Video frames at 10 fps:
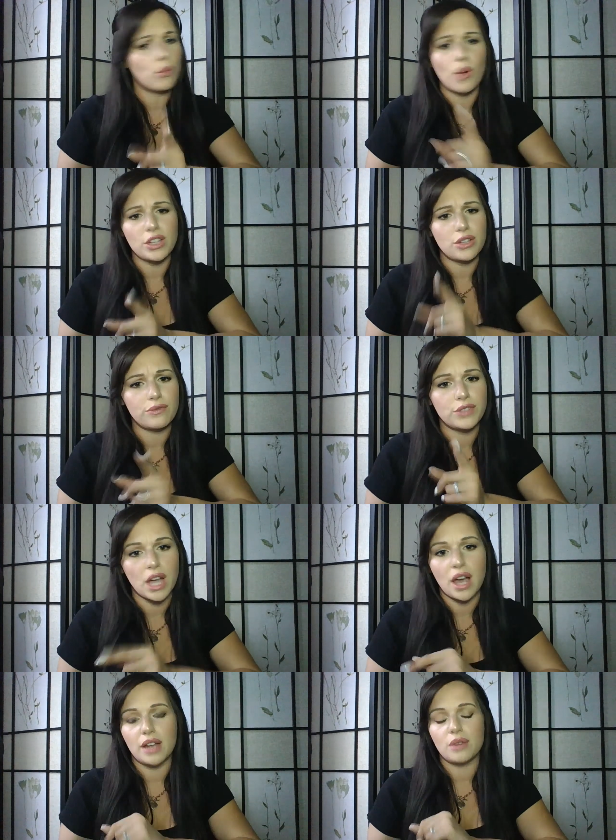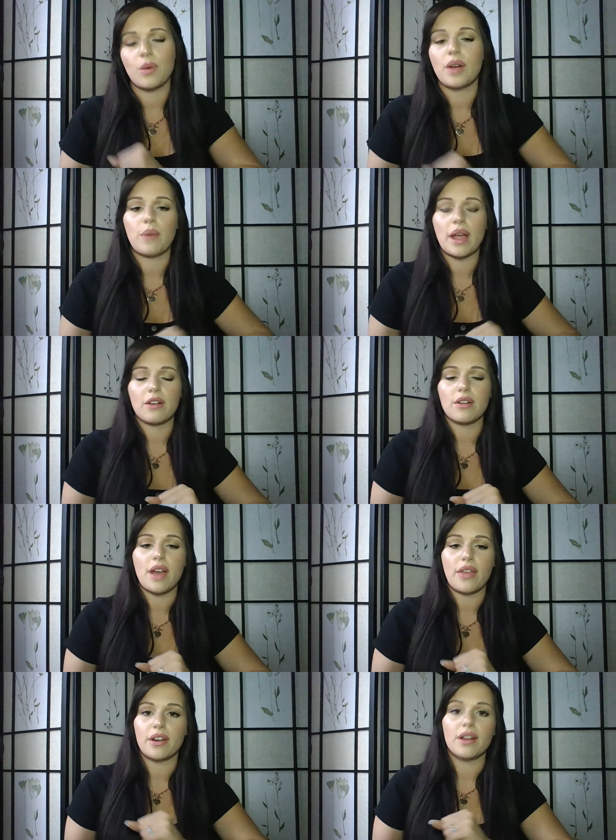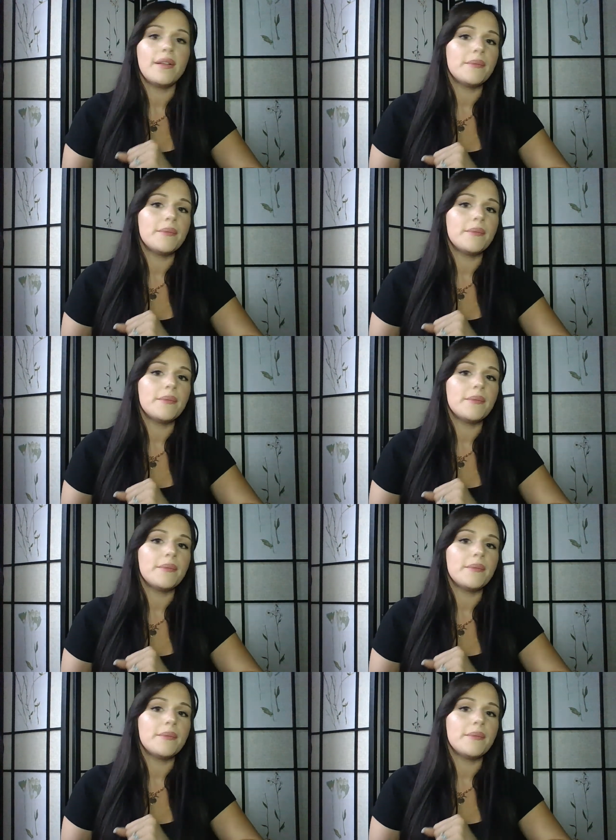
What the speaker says: what you've done one way or another.